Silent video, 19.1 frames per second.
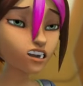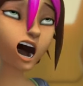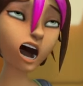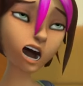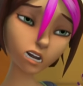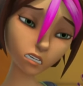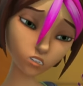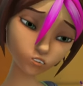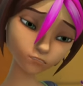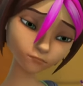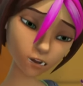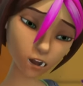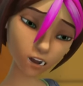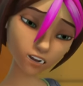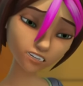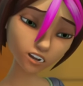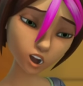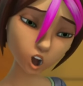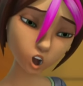I took
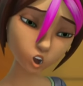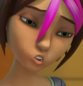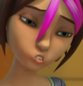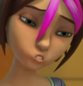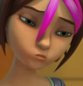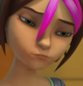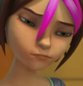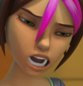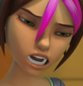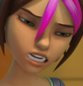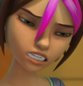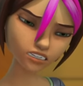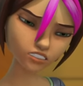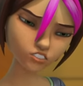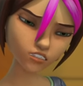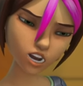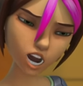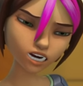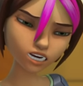my own
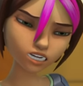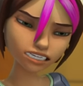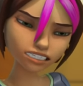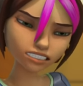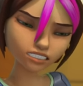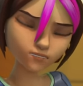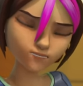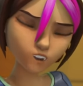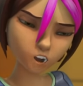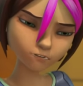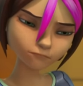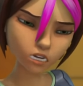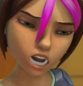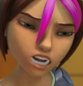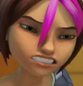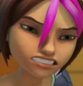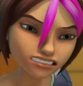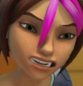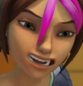package and hid it from
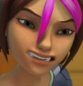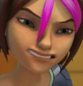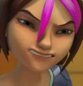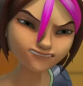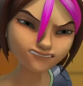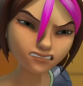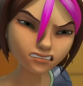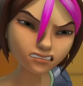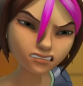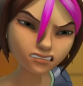myself?